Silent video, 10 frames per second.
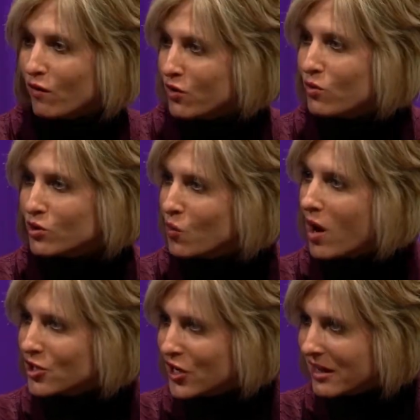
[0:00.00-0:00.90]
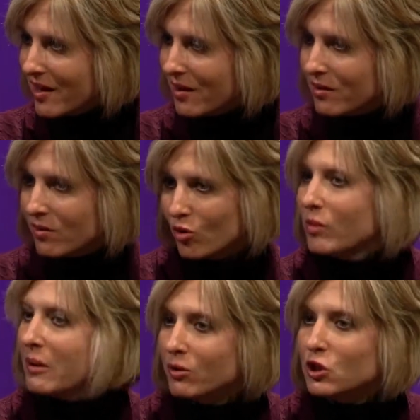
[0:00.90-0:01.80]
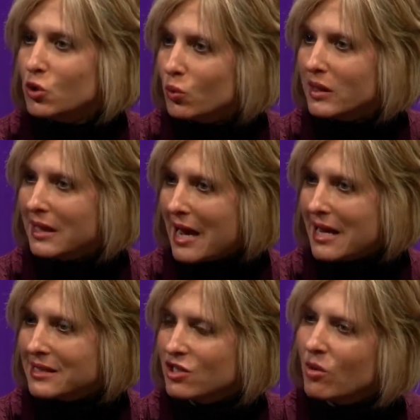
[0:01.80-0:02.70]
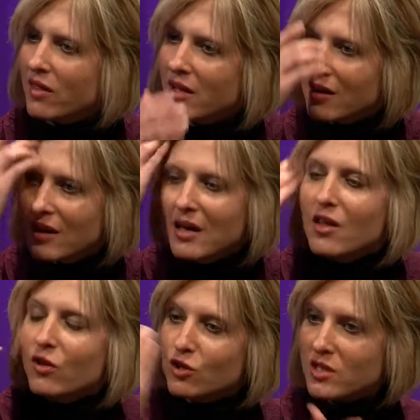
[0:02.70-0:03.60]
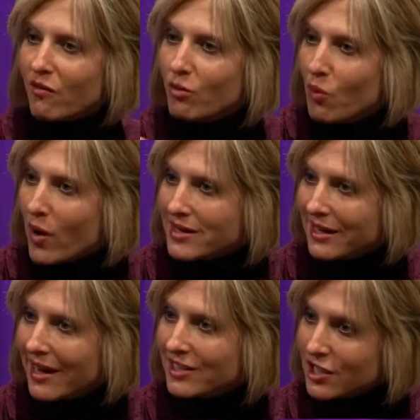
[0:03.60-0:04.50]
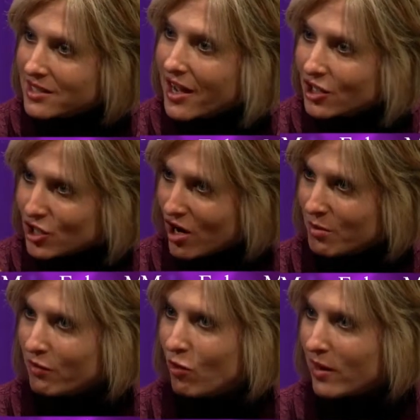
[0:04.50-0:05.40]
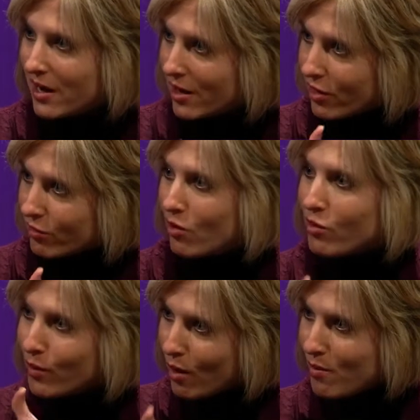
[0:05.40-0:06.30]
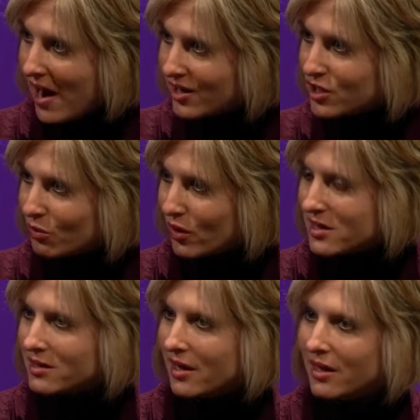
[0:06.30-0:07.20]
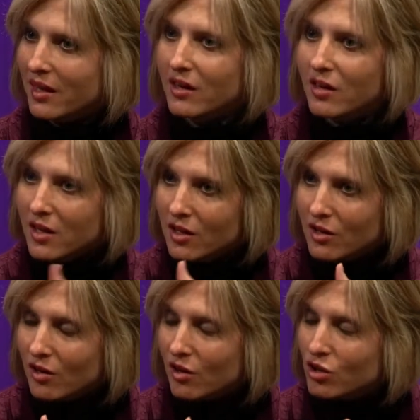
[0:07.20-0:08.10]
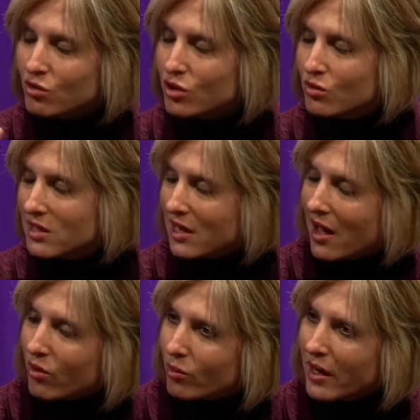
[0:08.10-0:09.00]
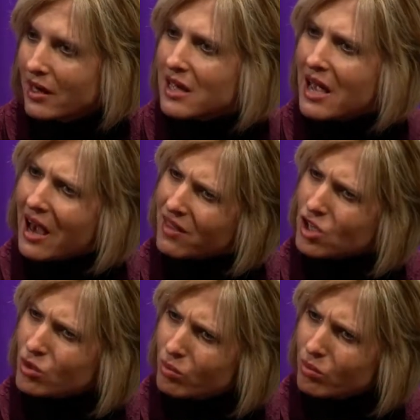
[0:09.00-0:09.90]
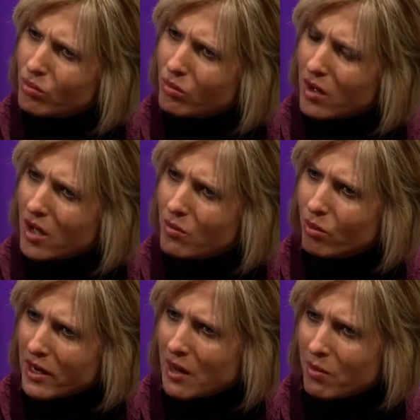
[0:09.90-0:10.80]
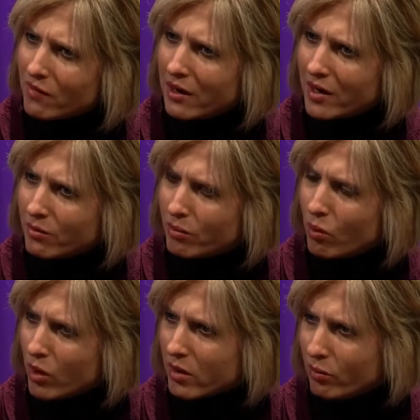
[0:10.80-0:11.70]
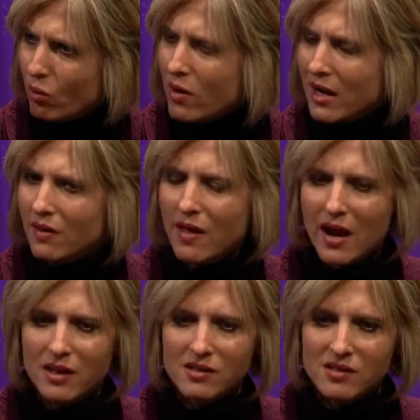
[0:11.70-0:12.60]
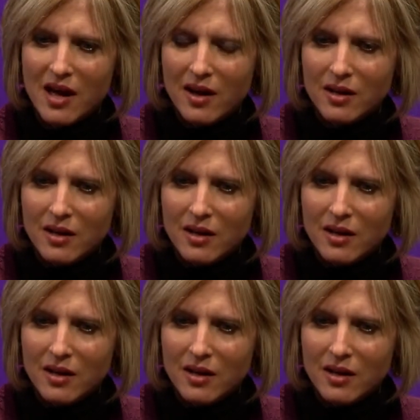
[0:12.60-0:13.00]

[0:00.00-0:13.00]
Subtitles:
viewers watching that will be able to relate. And so I think there's several points I'd like to touch on before we kind of throw the ball back to Marisa and then you two together. But I think you bring up a very important point, and that is that